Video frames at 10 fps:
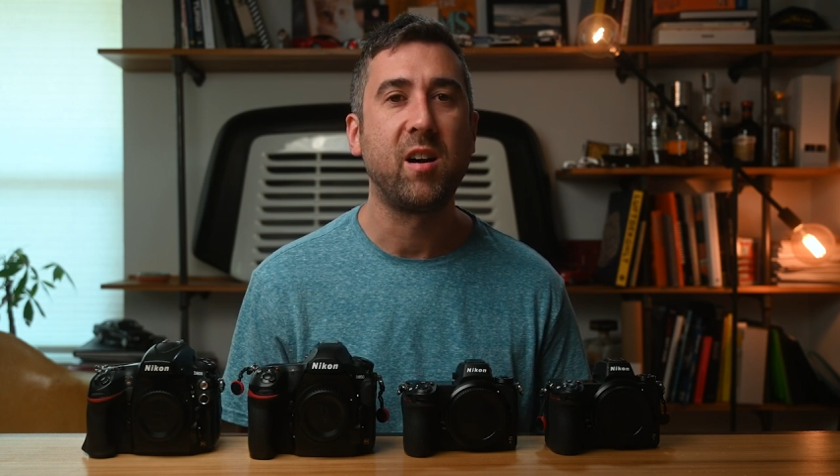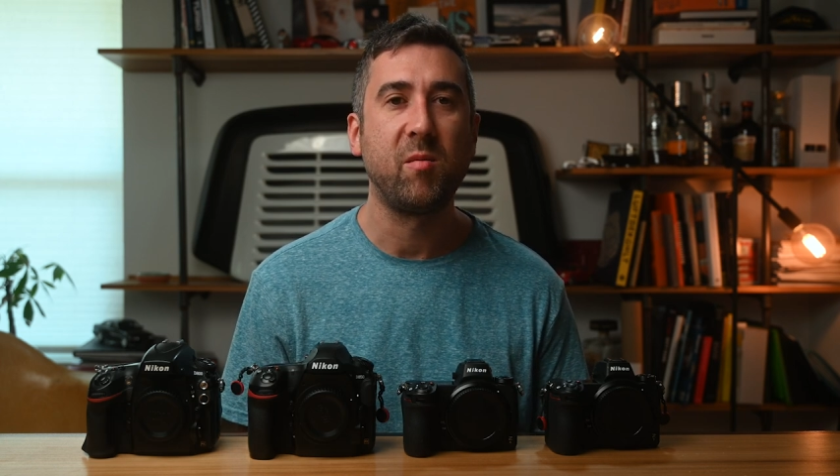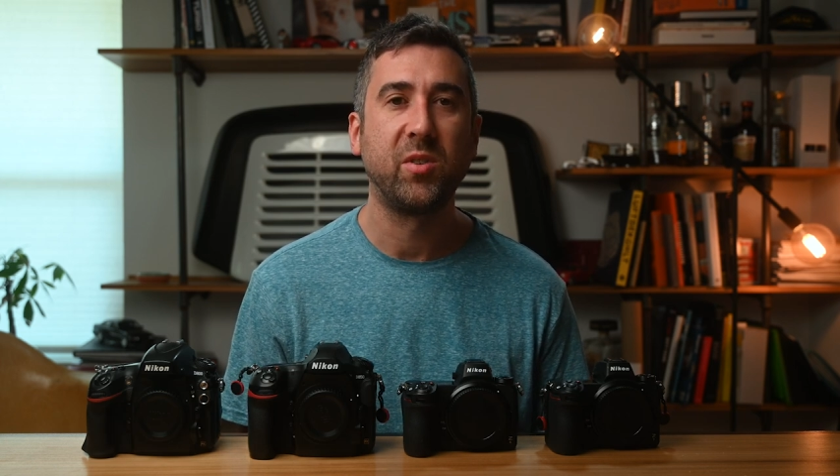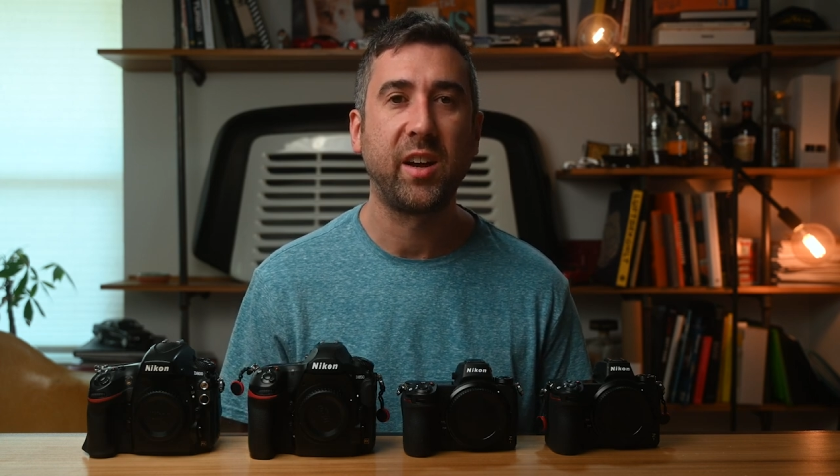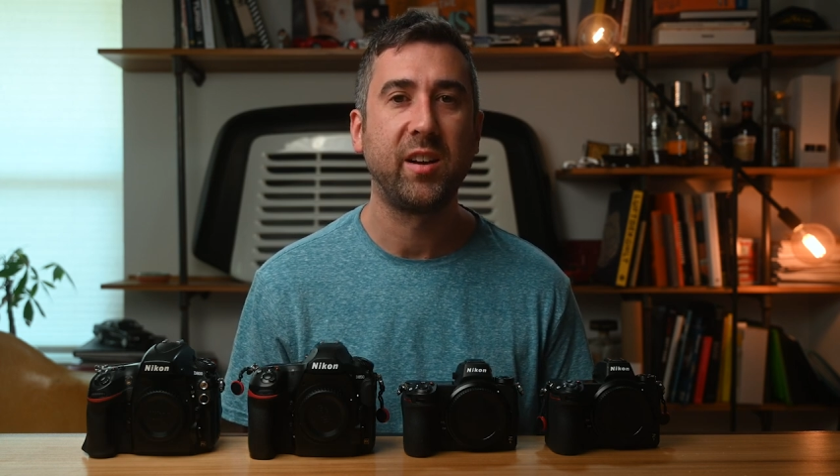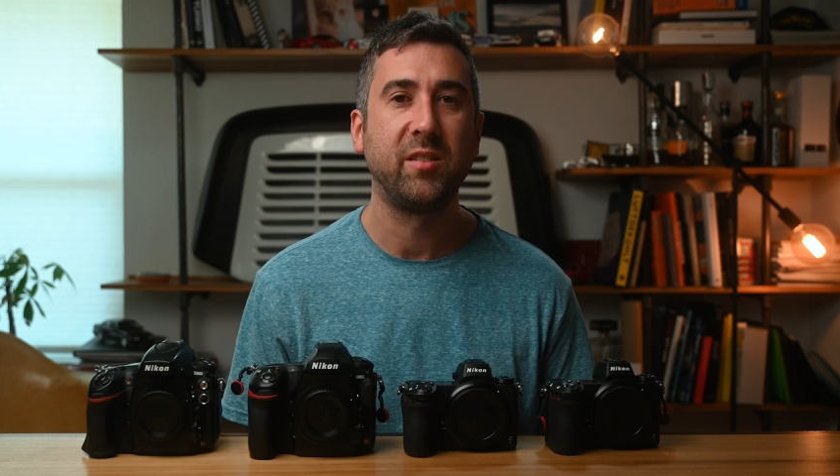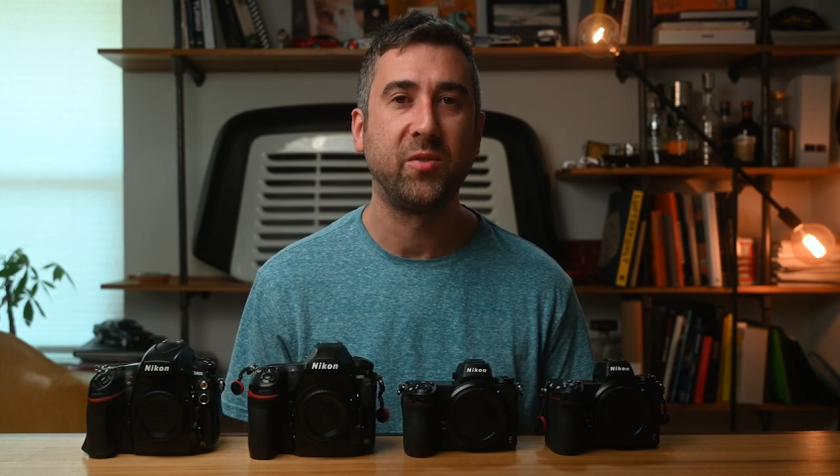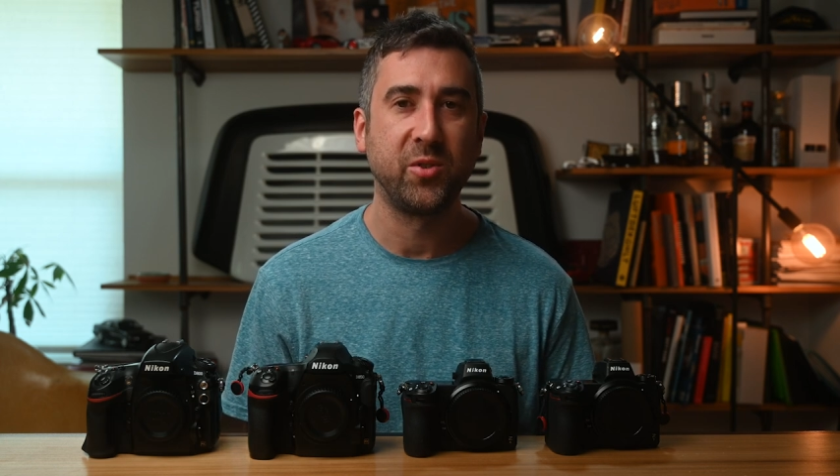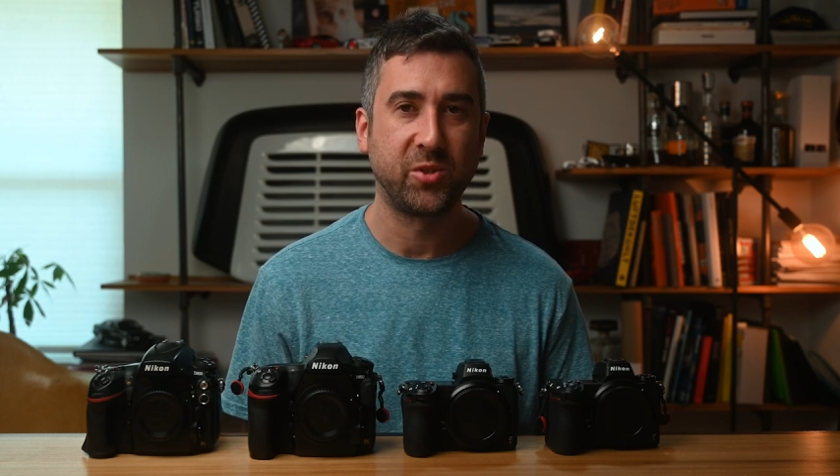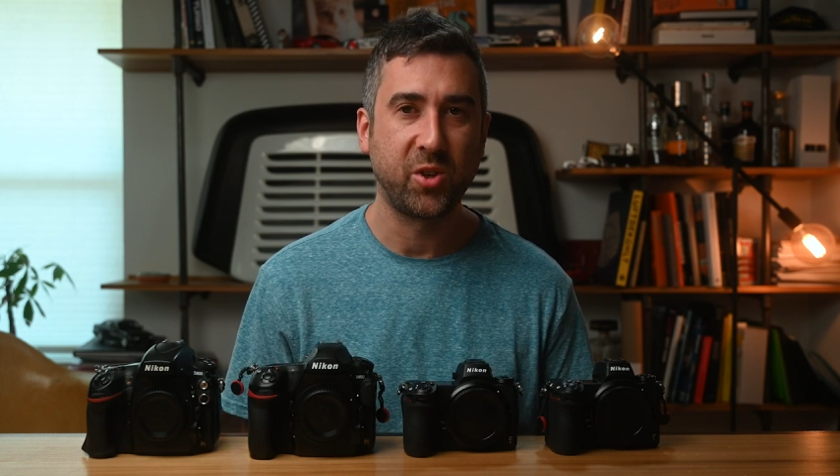complicated
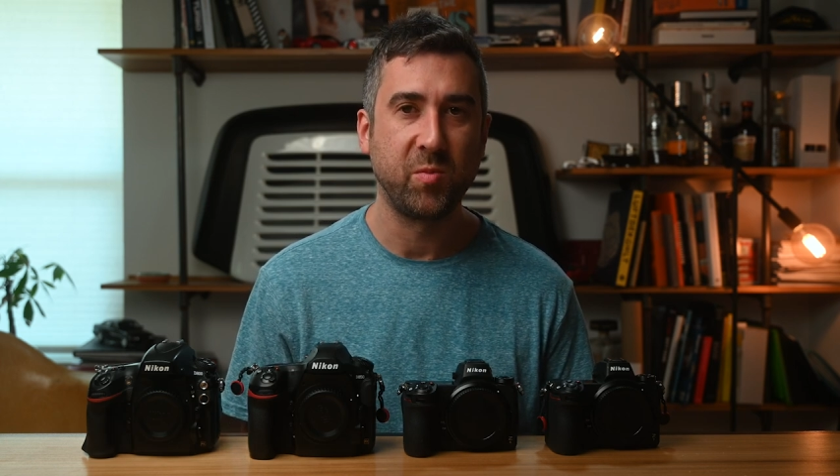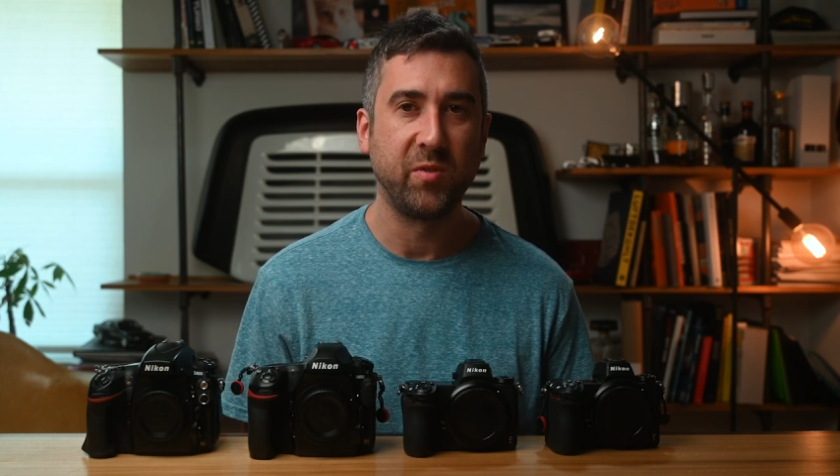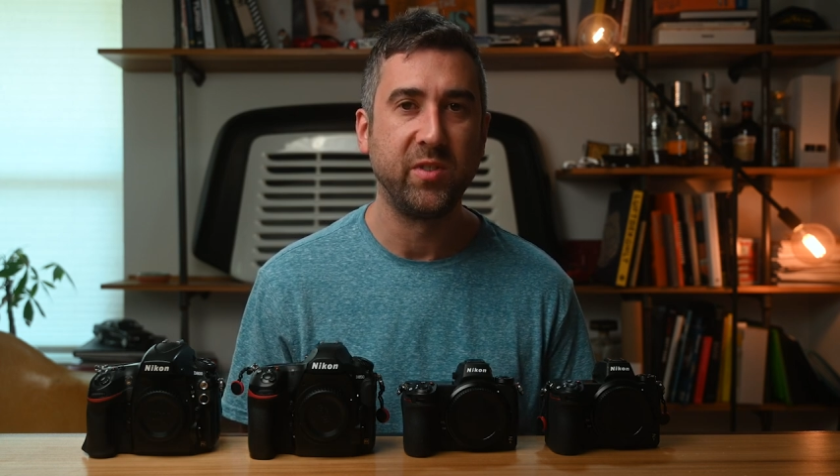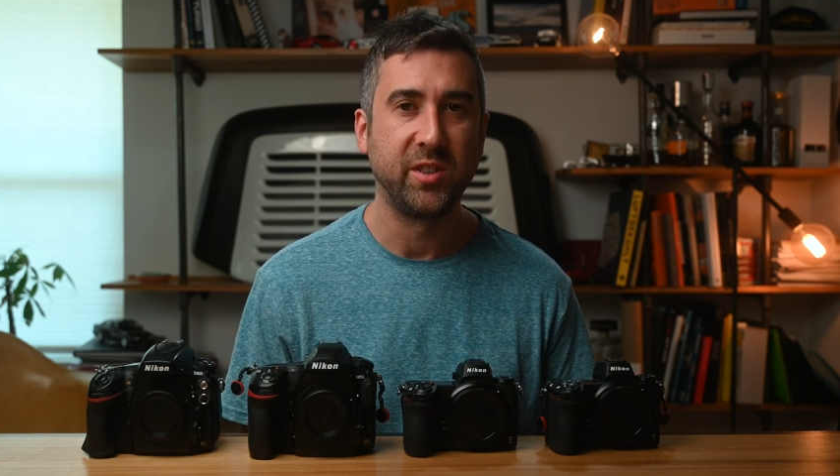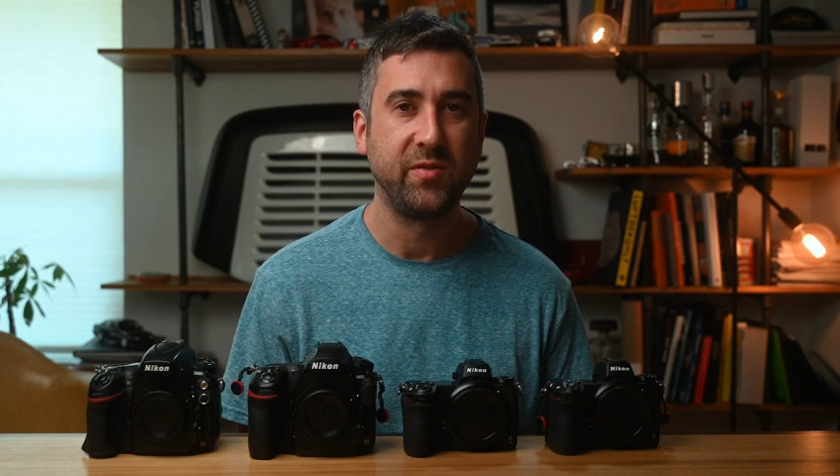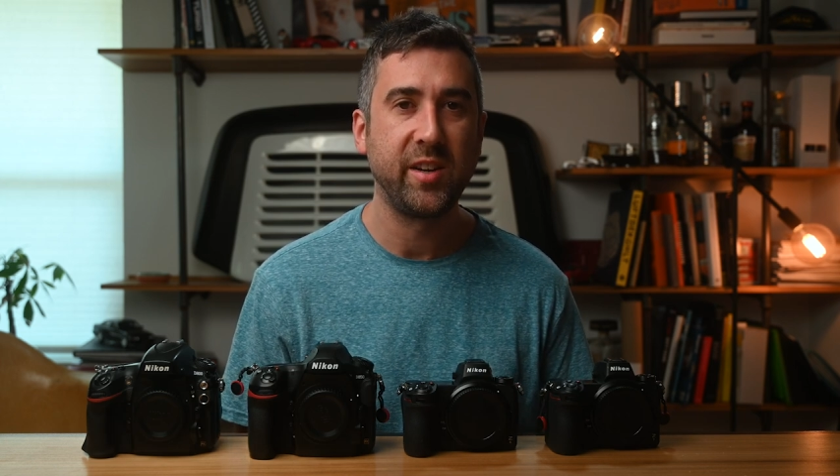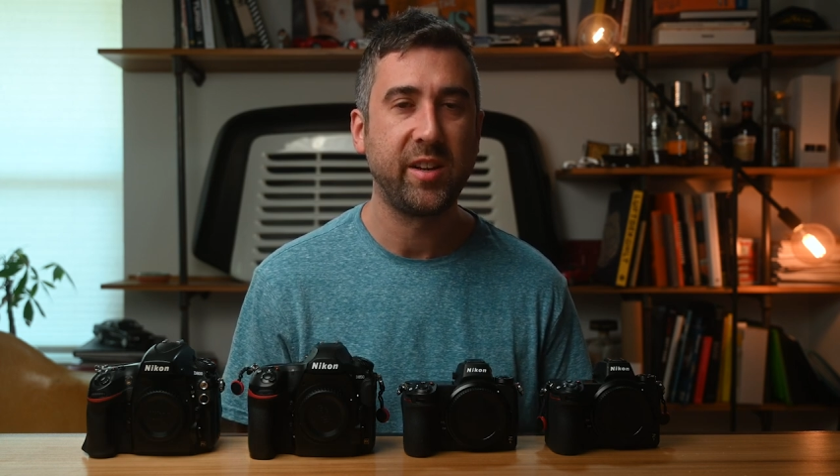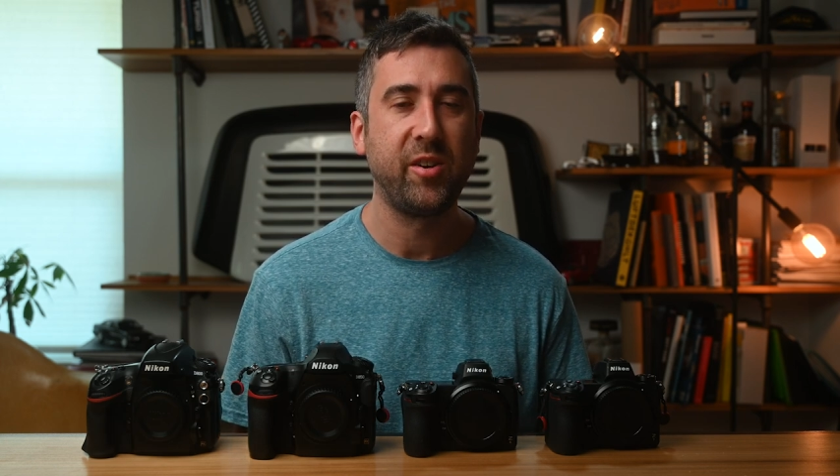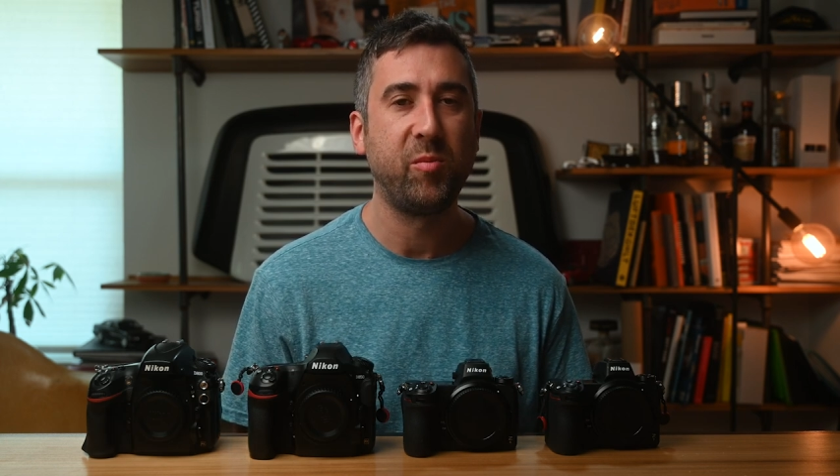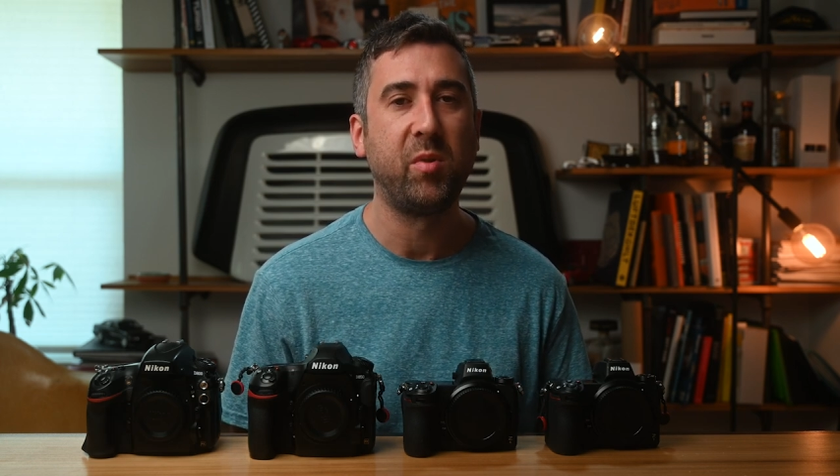for the scope of this
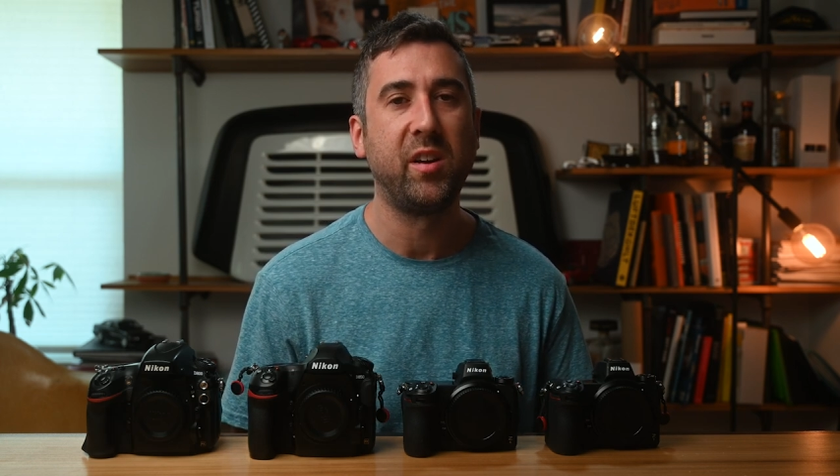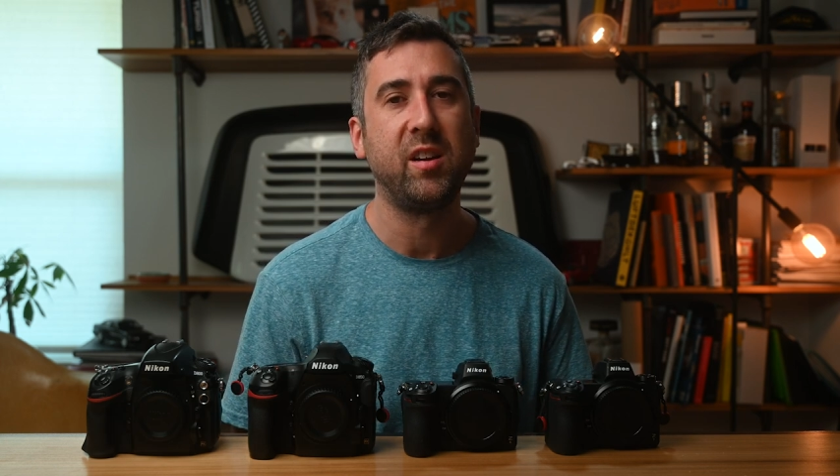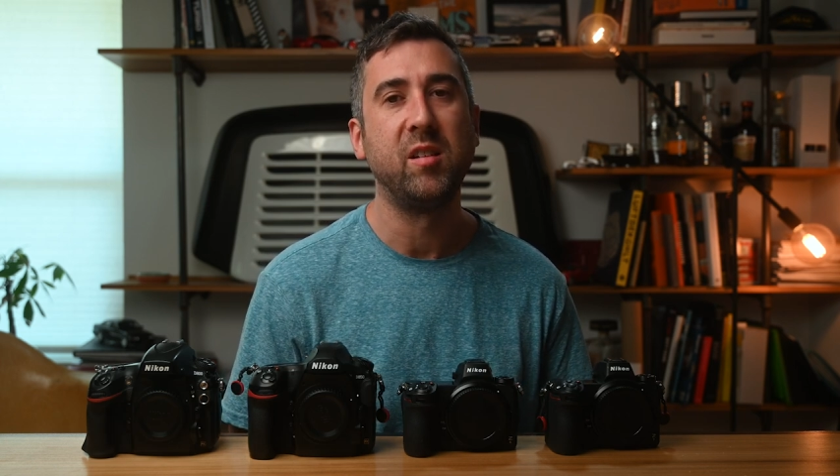video, but